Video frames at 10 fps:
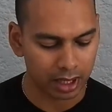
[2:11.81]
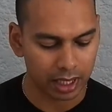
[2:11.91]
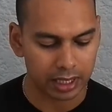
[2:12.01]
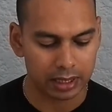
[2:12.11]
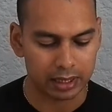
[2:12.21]

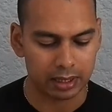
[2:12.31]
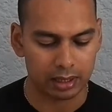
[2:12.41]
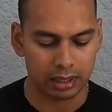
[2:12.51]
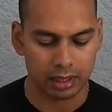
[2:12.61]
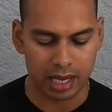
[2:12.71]
And
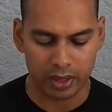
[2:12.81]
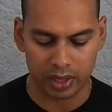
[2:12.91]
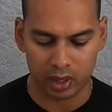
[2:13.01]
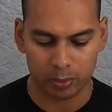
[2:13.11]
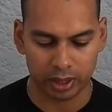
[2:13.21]
yeah,
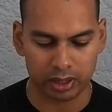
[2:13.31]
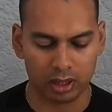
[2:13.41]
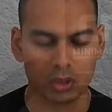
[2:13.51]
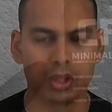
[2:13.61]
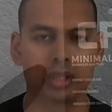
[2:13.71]
they are pretty
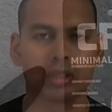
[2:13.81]
good.